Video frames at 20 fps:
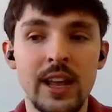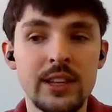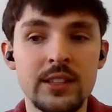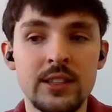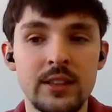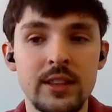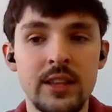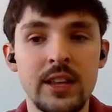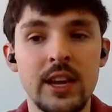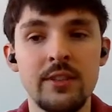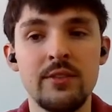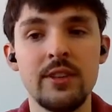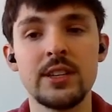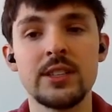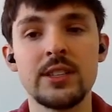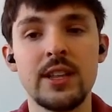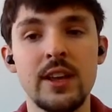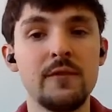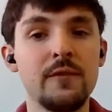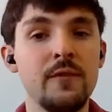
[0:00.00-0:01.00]
like to think of it
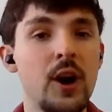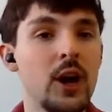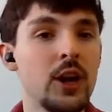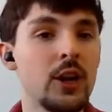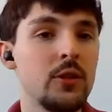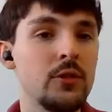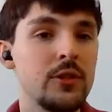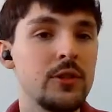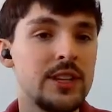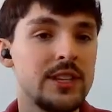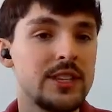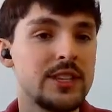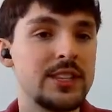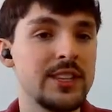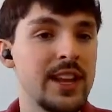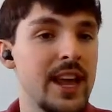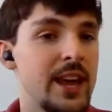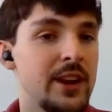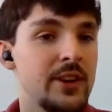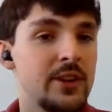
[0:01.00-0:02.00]
as they follow the
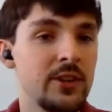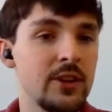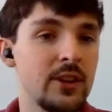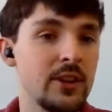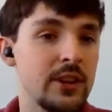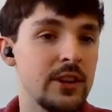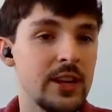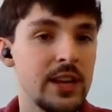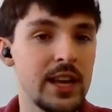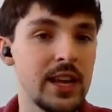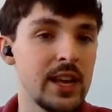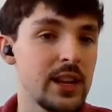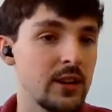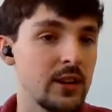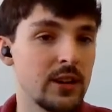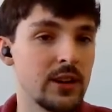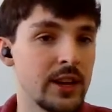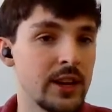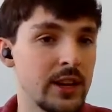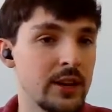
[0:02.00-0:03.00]
standard
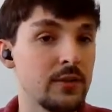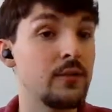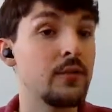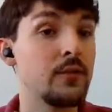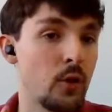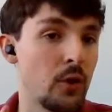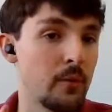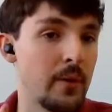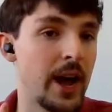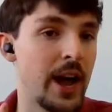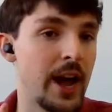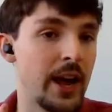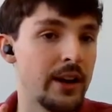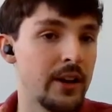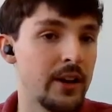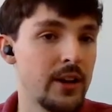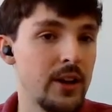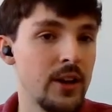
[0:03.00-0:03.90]
e-learning format